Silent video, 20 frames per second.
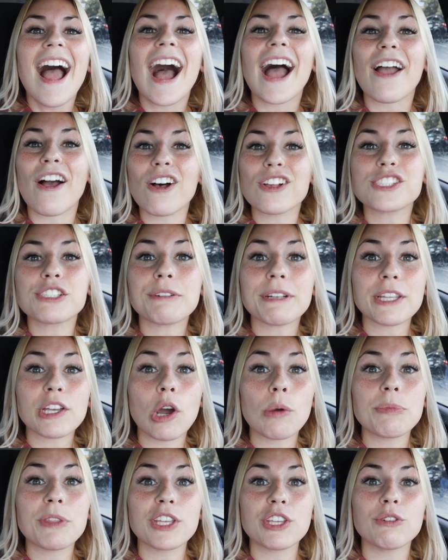I also really
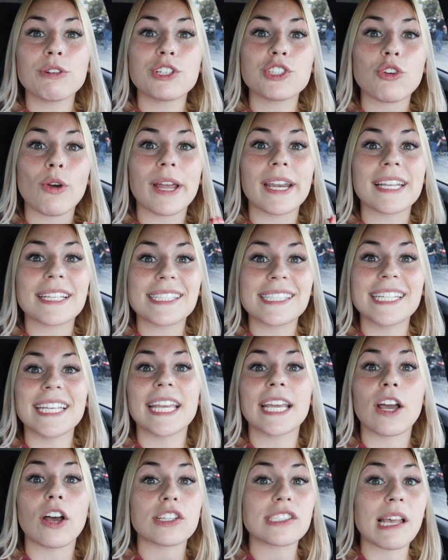hope that you enjoyed
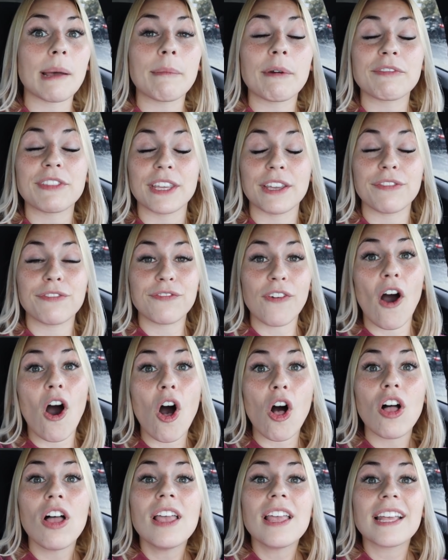seeing some of the
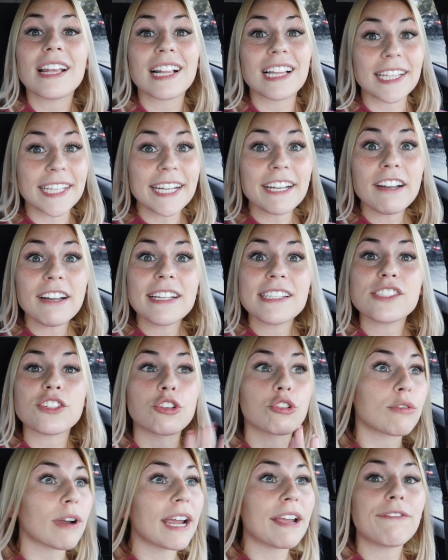fall clearance,
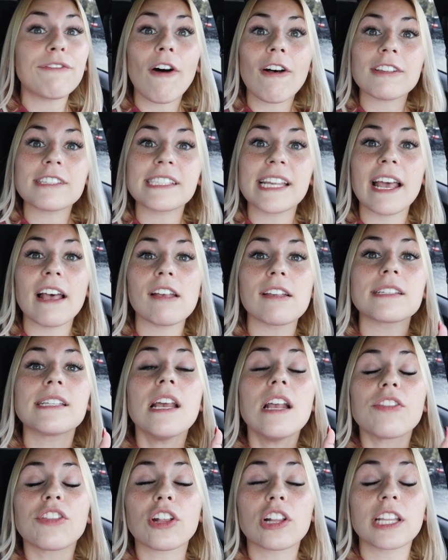great fall sales.
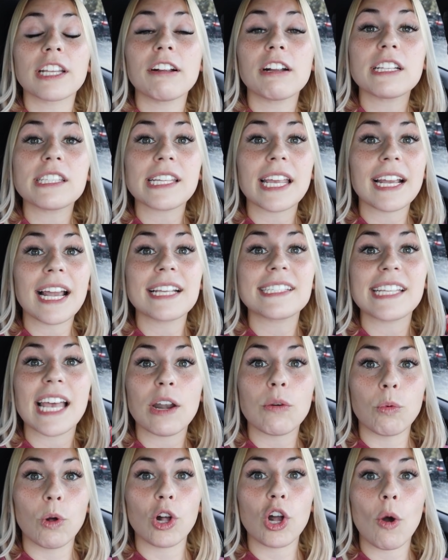The clearance, like I
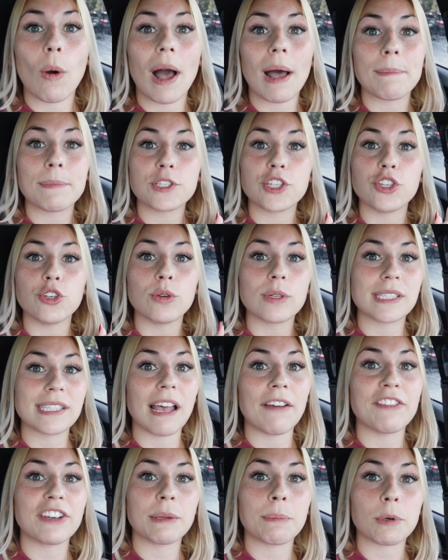said, will go up to
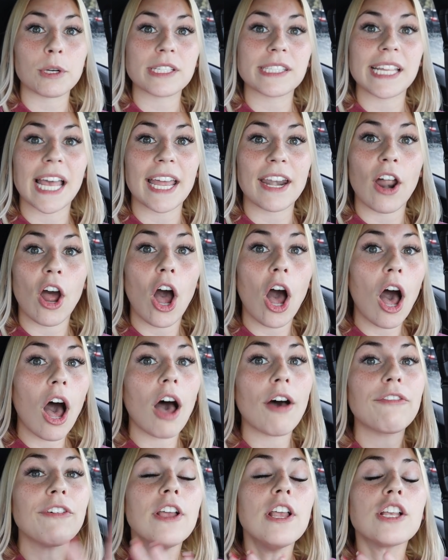seventy percent
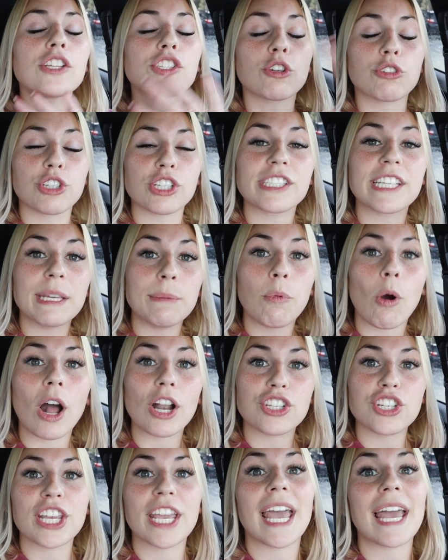off, so just keep
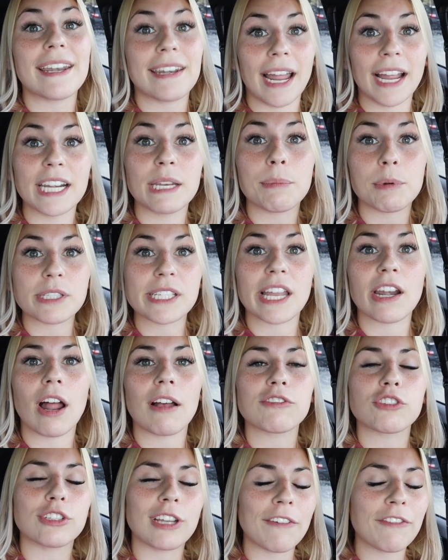watching it, and ninety percent
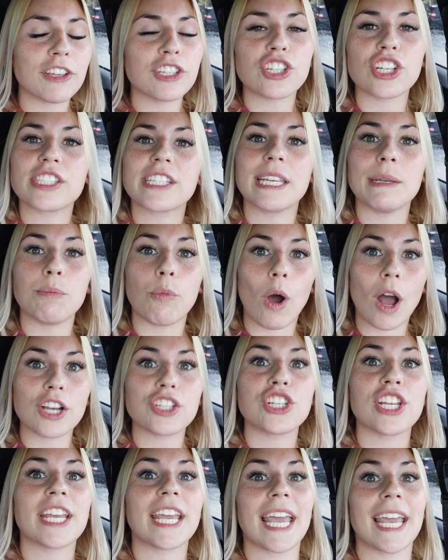off, so definitely just keep
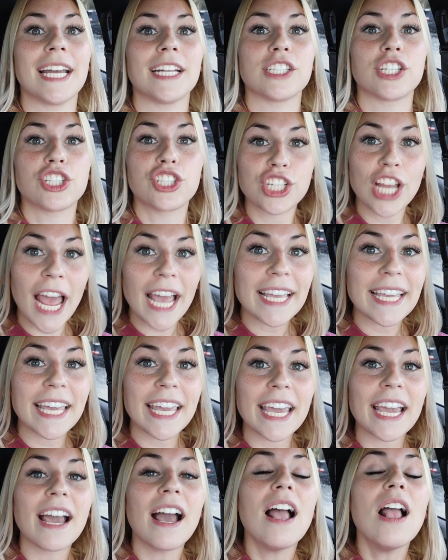watching and
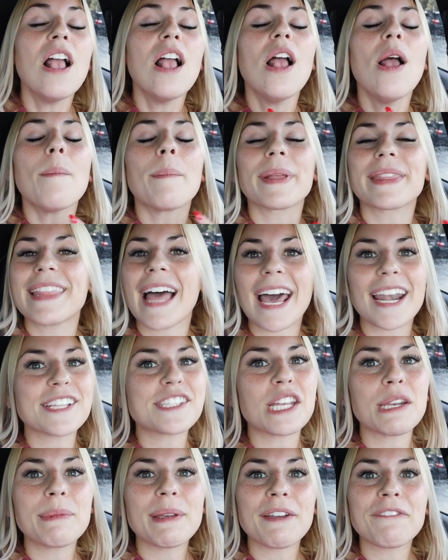checking. But that
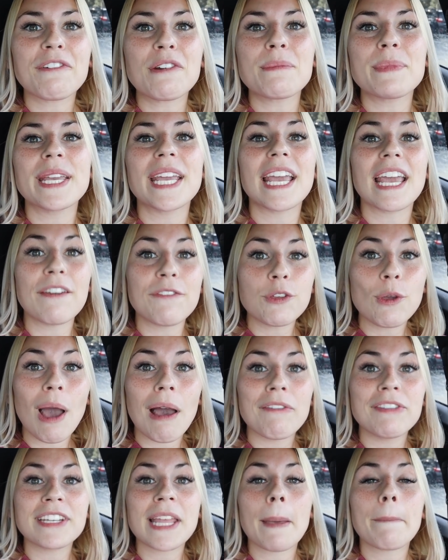is going to be it for me. If you
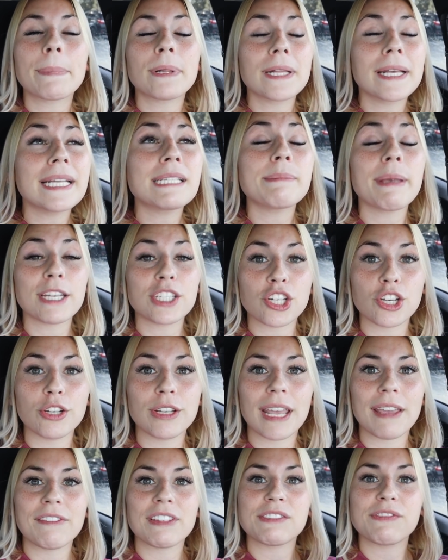haven't yet, please make sure
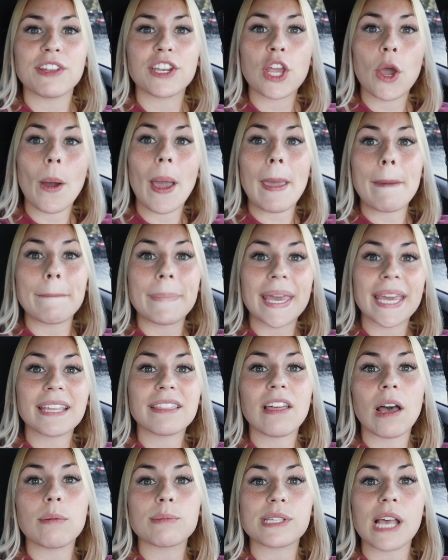you gave this video a big
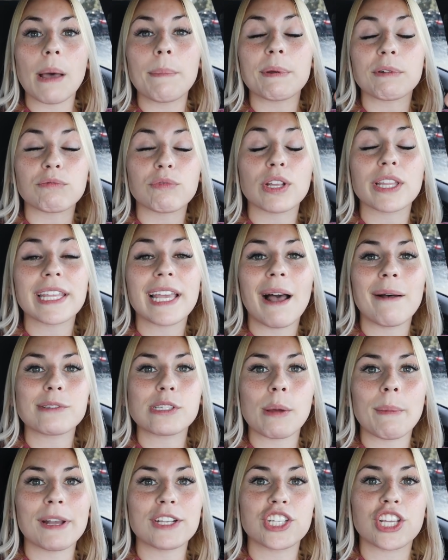thumbs up. It really
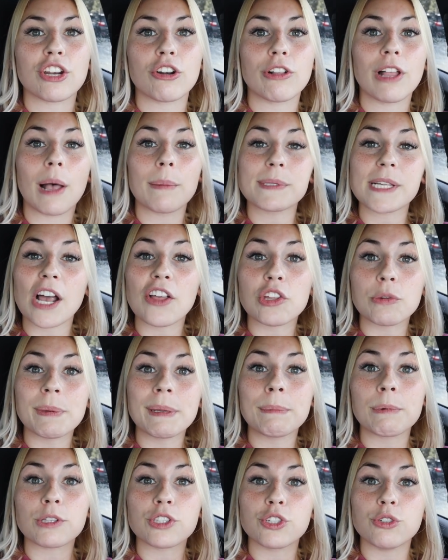helps out my channel, helps other
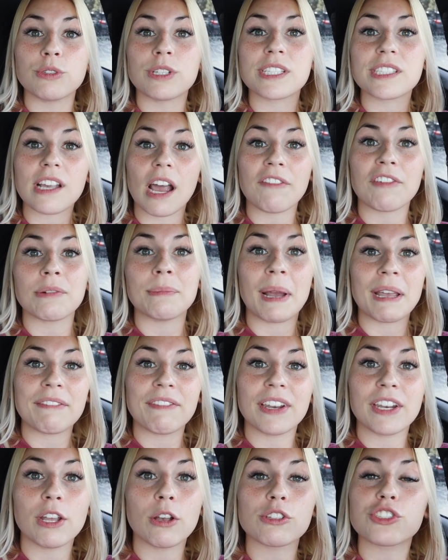people to discover my
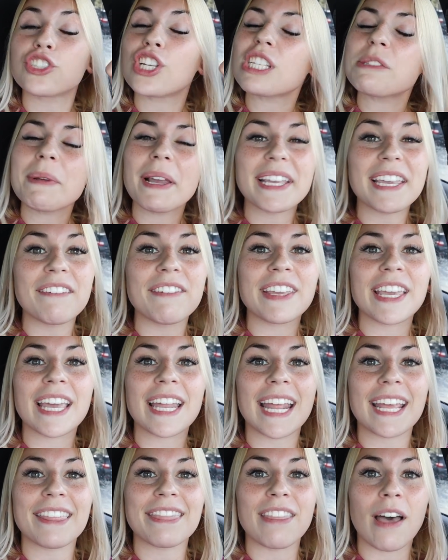videos just by giving
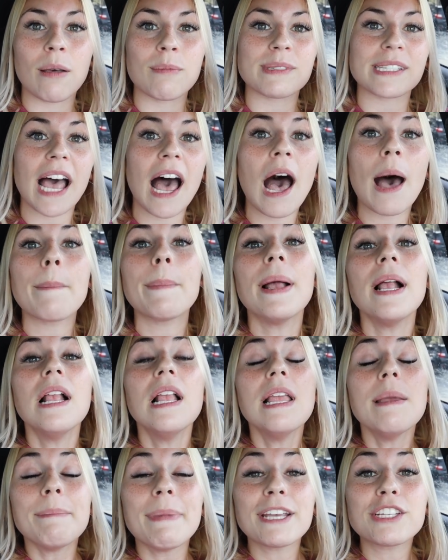it a thumbs up.
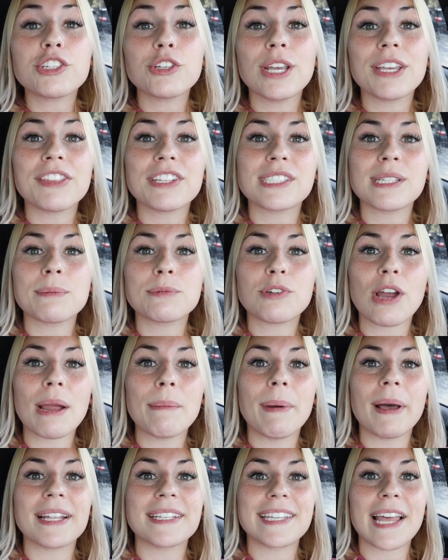Make sure you hit the
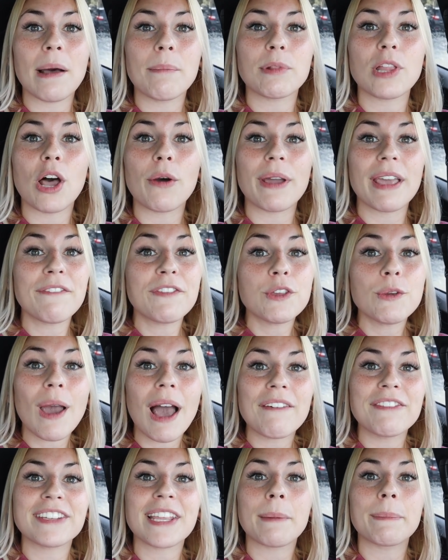subscribe button down below if you
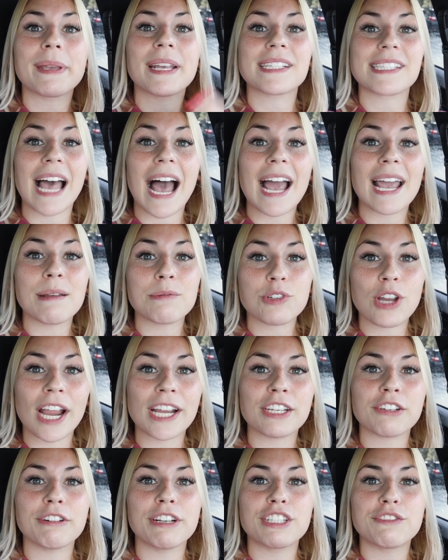haven't yet, because I am
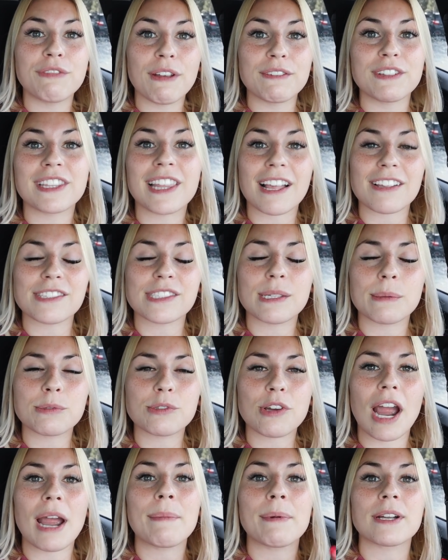trying to reach fifty thousand
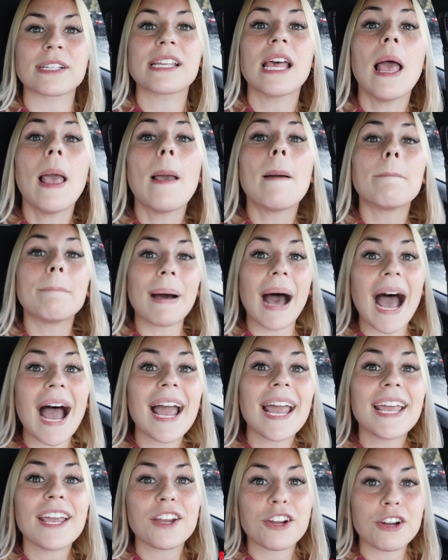subscribers
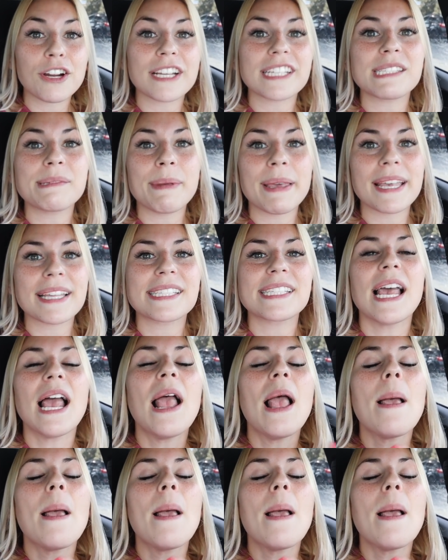by Christmas.